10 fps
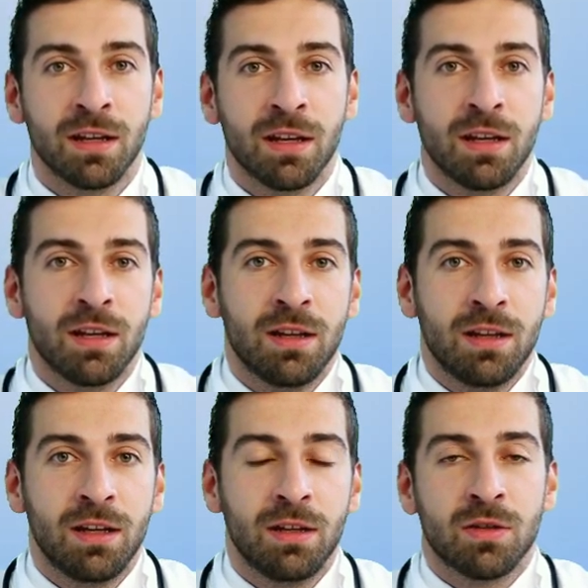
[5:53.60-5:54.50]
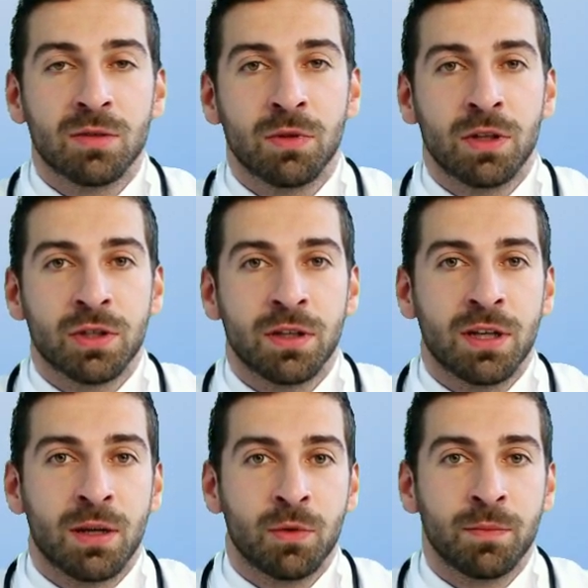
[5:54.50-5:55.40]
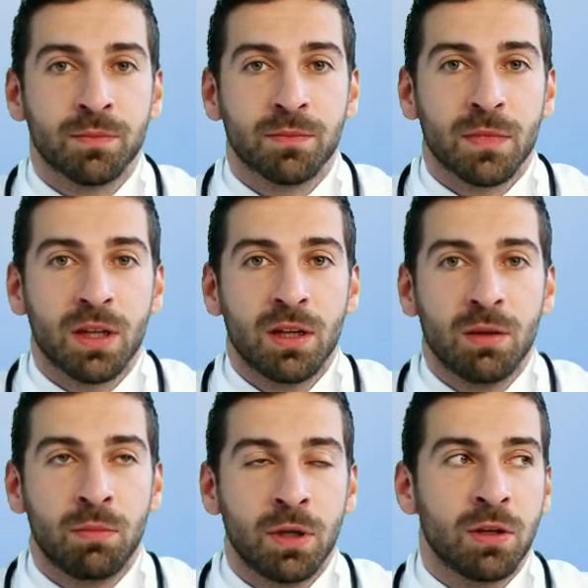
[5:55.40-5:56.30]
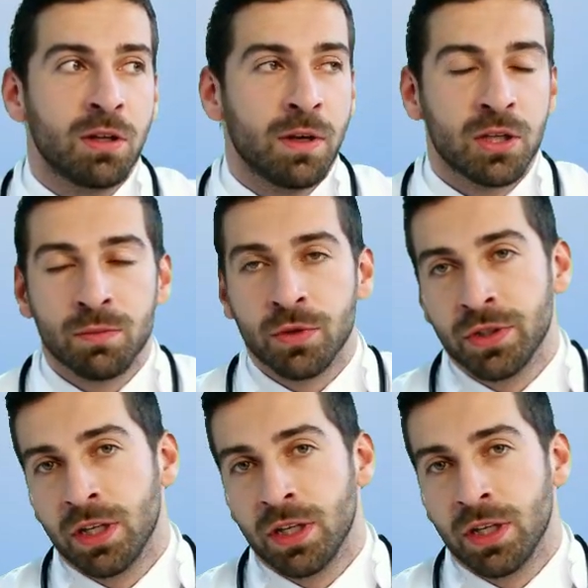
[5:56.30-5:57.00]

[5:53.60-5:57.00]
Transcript: And this can happen within 90 minutes of drinking